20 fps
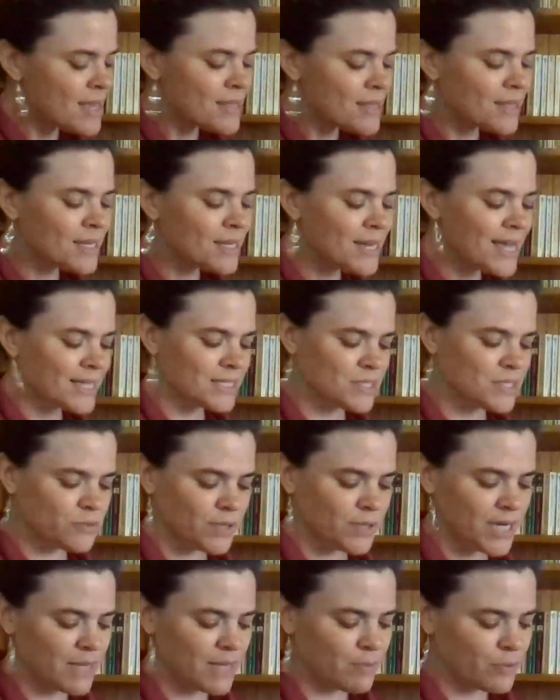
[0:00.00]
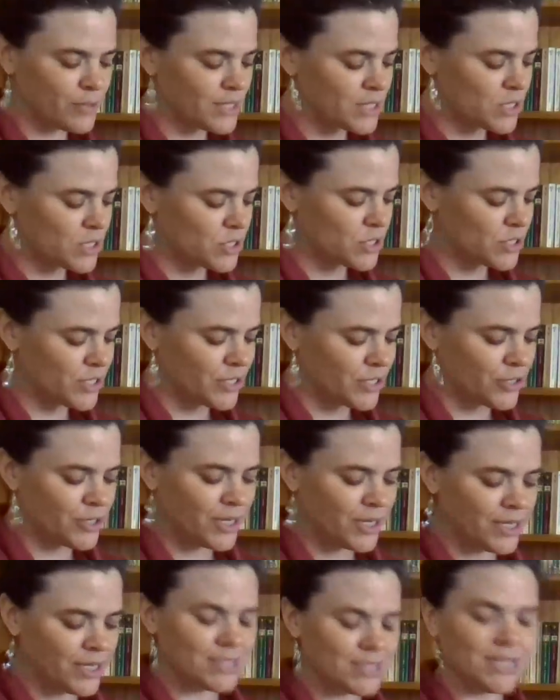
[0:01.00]
The next one I'm going to share
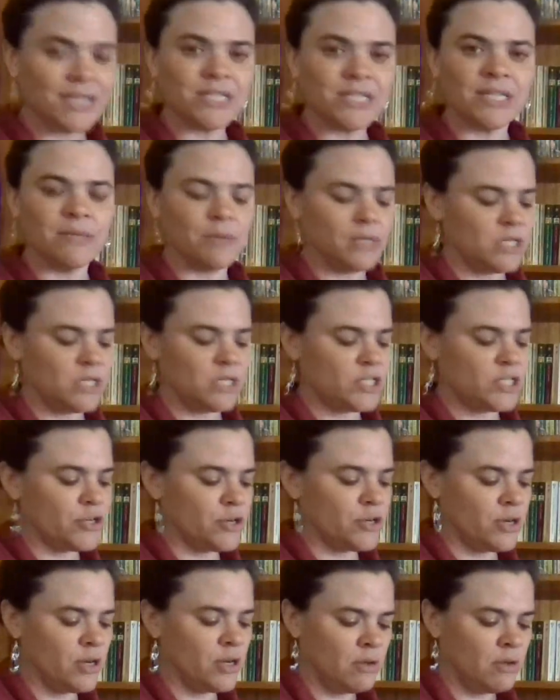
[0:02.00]
is, I'm going to share